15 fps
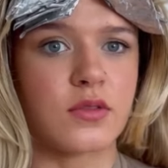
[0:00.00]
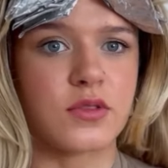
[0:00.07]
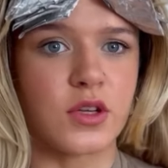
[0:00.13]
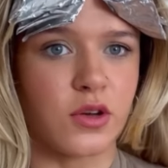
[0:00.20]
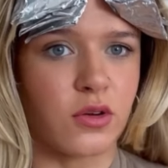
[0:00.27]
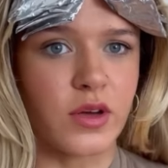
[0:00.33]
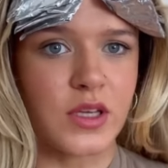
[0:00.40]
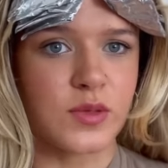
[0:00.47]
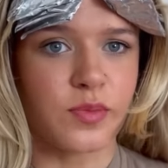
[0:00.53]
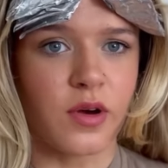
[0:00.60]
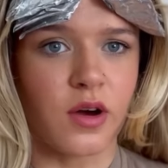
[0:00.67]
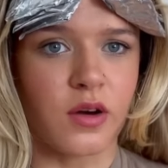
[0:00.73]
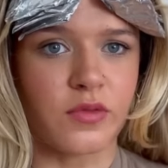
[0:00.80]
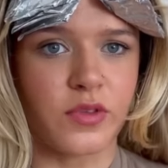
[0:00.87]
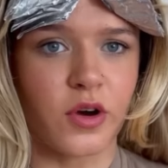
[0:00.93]
the longest
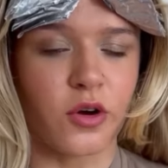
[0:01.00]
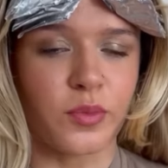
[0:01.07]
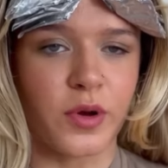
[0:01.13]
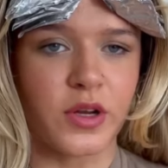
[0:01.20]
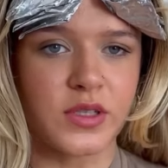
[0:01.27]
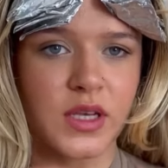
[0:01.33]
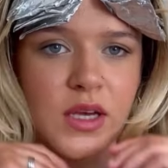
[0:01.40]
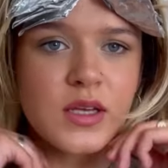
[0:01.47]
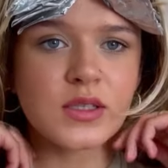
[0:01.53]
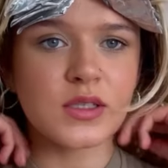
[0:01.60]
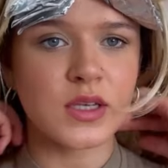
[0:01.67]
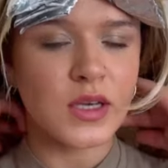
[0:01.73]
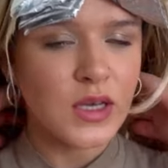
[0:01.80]
part of the whole process.